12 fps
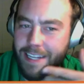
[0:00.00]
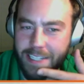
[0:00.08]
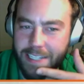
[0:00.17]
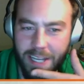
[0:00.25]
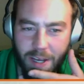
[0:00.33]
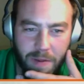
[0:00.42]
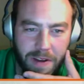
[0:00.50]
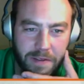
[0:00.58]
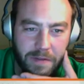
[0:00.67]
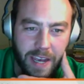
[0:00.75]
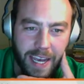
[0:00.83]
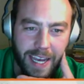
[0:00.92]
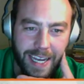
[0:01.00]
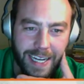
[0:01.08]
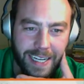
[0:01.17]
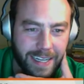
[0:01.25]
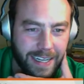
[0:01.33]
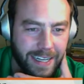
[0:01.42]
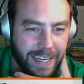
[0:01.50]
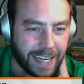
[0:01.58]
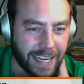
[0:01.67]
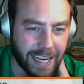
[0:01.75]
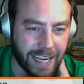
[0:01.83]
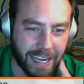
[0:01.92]
Tim and Van
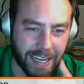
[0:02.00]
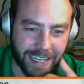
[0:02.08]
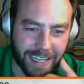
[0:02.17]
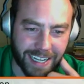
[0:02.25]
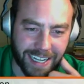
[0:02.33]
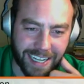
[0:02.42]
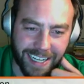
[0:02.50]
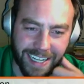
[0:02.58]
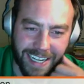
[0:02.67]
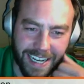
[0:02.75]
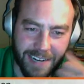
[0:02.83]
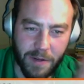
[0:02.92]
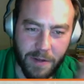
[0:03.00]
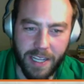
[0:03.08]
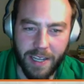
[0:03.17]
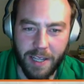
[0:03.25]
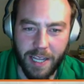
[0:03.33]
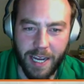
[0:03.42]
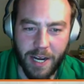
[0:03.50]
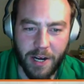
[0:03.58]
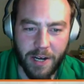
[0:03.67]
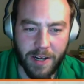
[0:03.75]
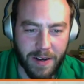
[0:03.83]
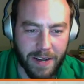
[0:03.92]
and really
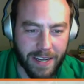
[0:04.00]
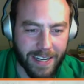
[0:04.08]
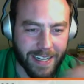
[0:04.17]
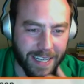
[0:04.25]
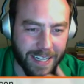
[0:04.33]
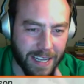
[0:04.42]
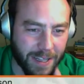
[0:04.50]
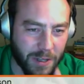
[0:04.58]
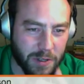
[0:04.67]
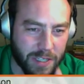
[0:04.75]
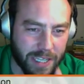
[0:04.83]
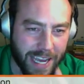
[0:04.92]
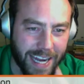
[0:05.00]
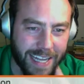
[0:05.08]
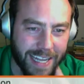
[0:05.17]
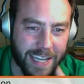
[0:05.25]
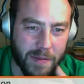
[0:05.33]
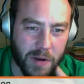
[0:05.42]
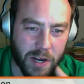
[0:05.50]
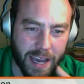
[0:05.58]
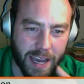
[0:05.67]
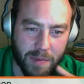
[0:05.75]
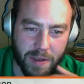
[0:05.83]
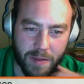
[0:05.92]
Claire, Lucy, any of the
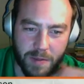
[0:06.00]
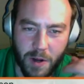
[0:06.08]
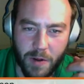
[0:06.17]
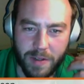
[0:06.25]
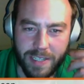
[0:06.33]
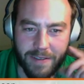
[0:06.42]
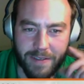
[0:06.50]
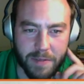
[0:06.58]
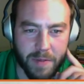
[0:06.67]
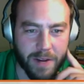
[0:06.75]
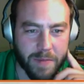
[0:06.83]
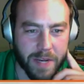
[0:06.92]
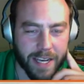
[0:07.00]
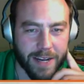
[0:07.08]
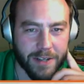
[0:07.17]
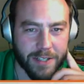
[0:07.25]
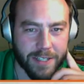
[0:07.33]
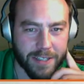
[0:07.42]
MRCap peeps always have a spot on my couch.